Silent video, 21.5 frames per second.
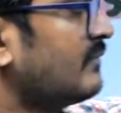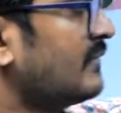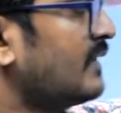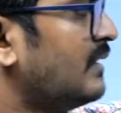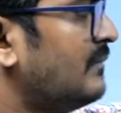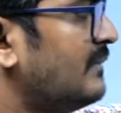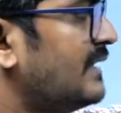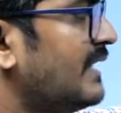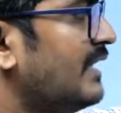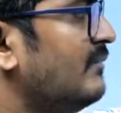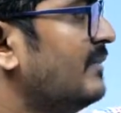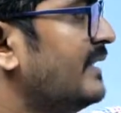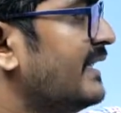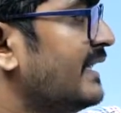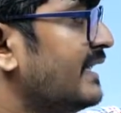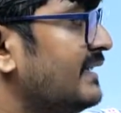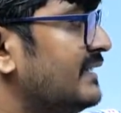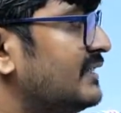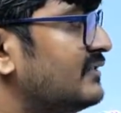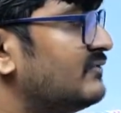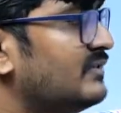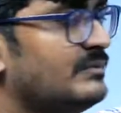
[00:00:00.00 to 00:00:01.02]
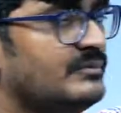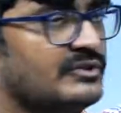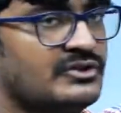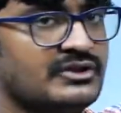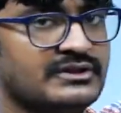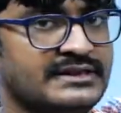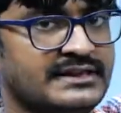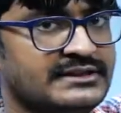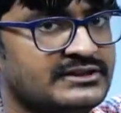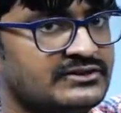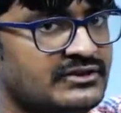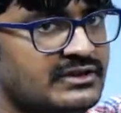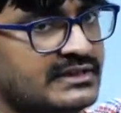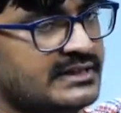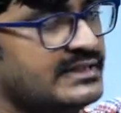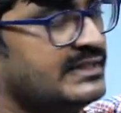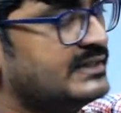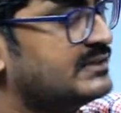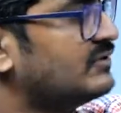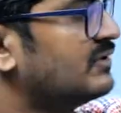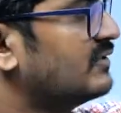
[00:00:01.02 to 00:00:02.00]
but I will be taking this one because h0 and
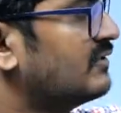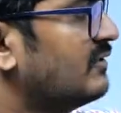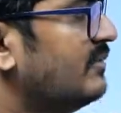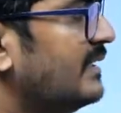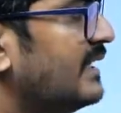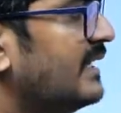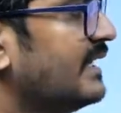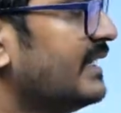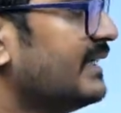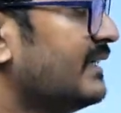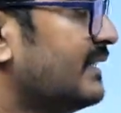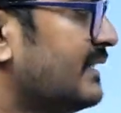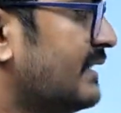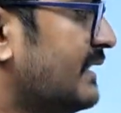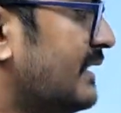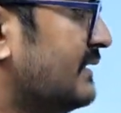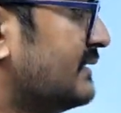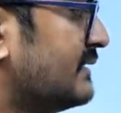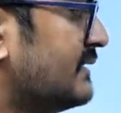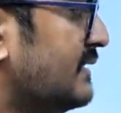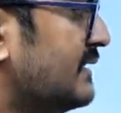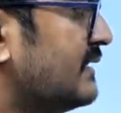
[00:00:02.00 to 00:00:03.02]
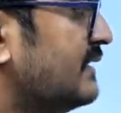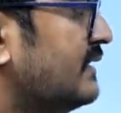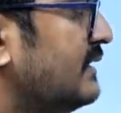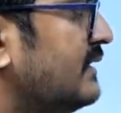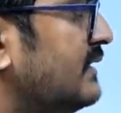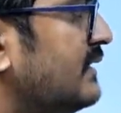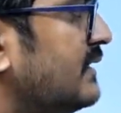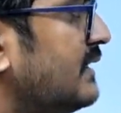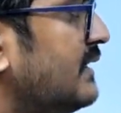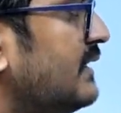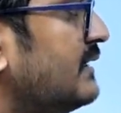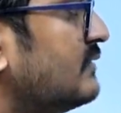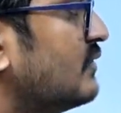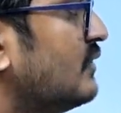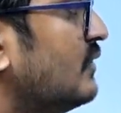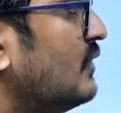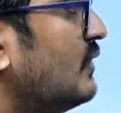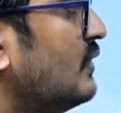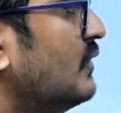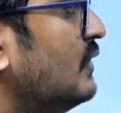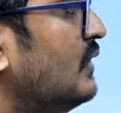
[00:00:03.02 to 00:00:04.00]
h0 will be getting cancelled.
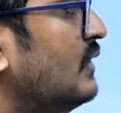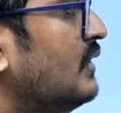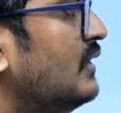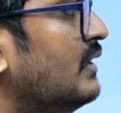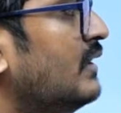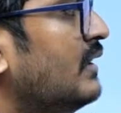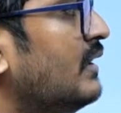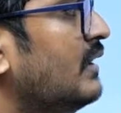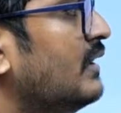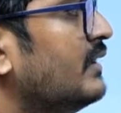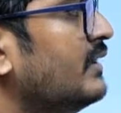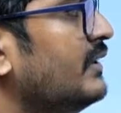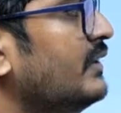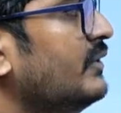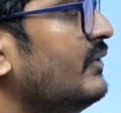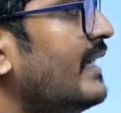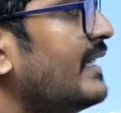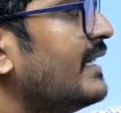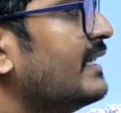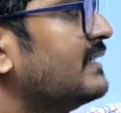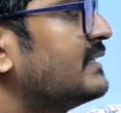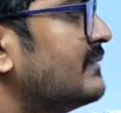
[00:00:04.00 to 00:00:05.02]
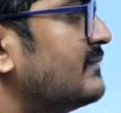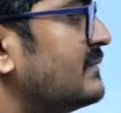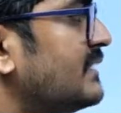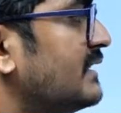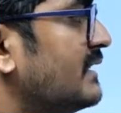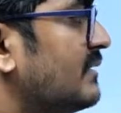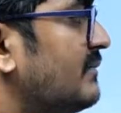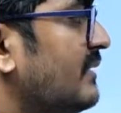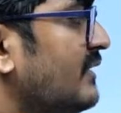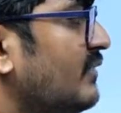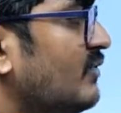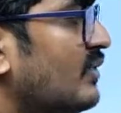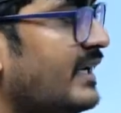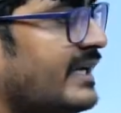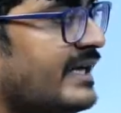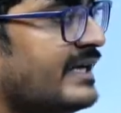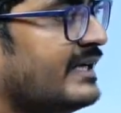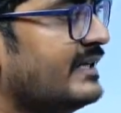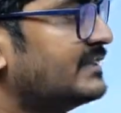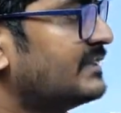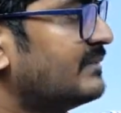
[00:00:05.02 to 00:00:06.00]
So new angle subtended by old
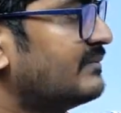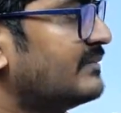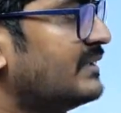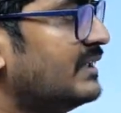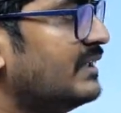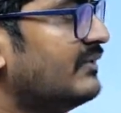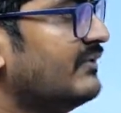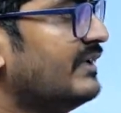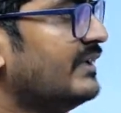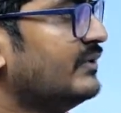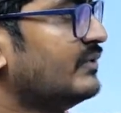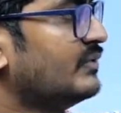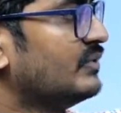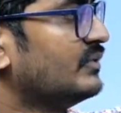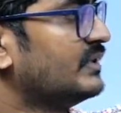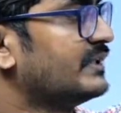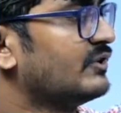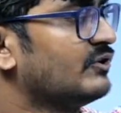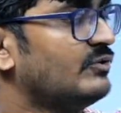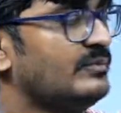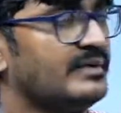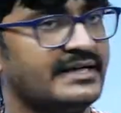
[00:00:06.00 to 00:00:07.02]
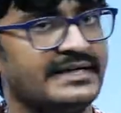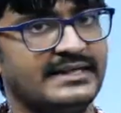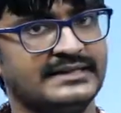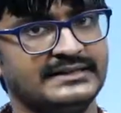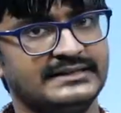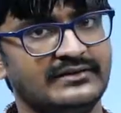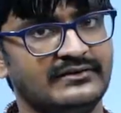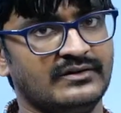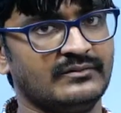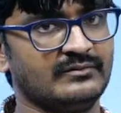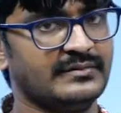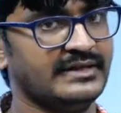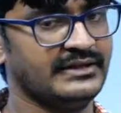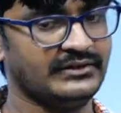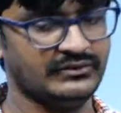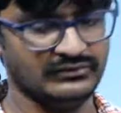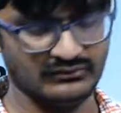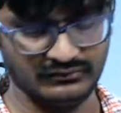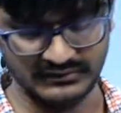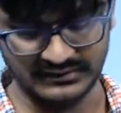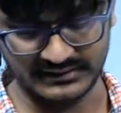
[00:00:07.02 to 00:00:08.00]
angle subtended, when you do that you will be getting 7 by 2,
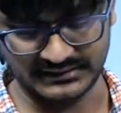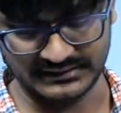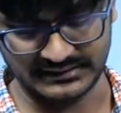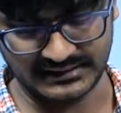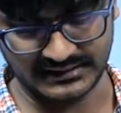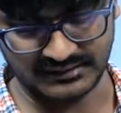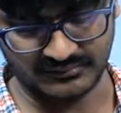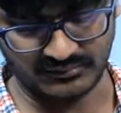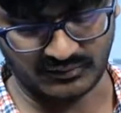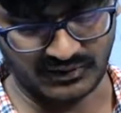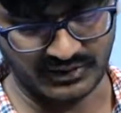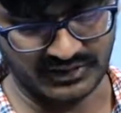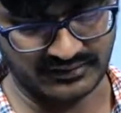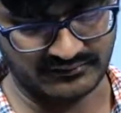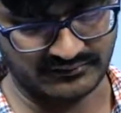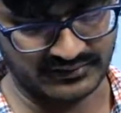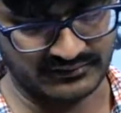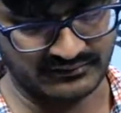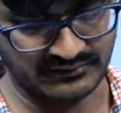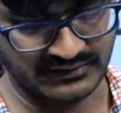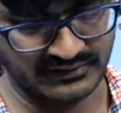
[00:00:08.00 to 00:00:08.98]
which is 3.5.